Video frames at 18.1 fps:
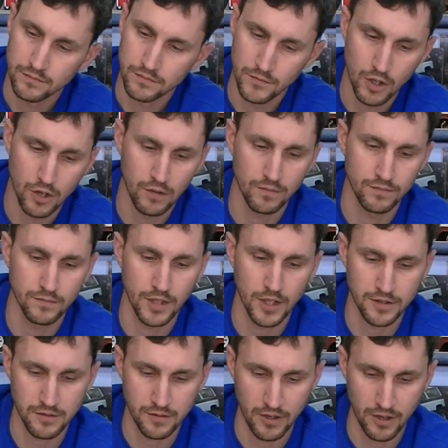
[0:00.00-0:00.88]
No,
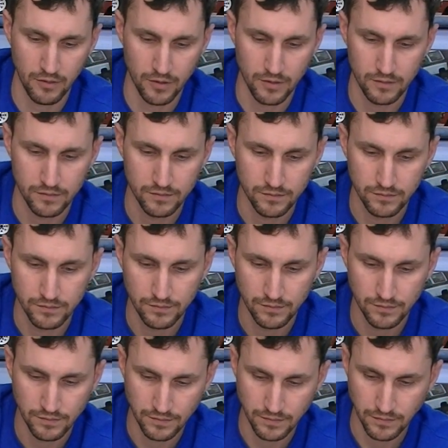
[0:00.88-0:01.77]
that's the right one.
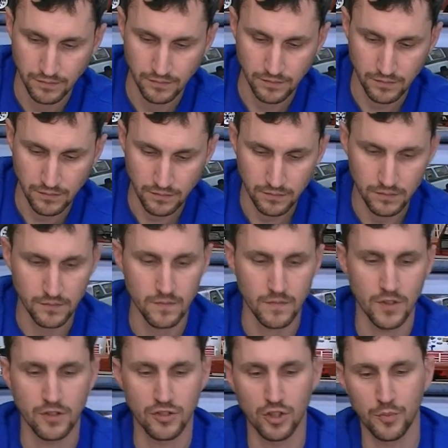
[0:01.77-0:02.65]

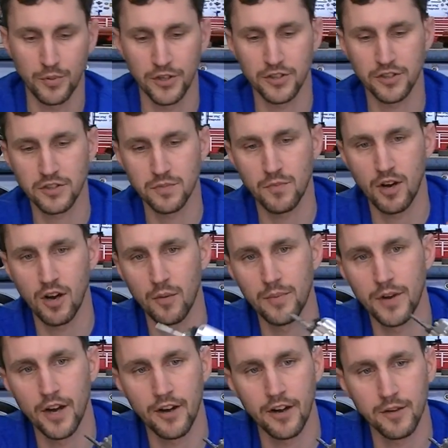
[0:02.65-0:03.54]
So put the small
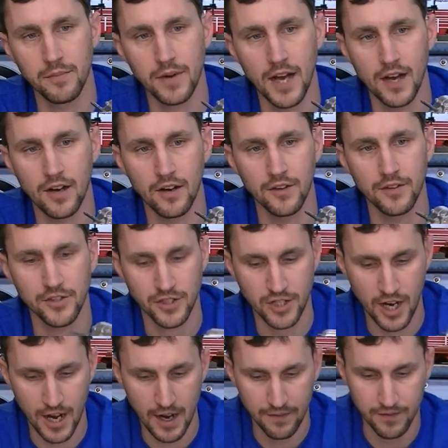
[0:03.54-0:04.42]
bearing back on the
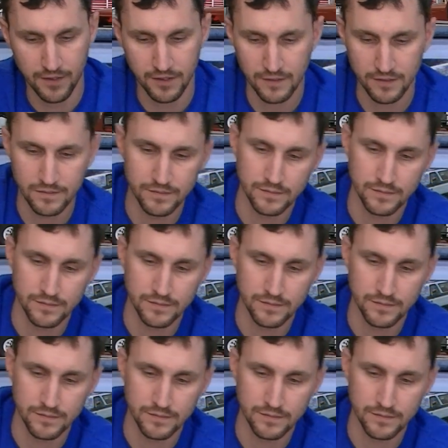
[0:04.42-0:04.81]
shaft.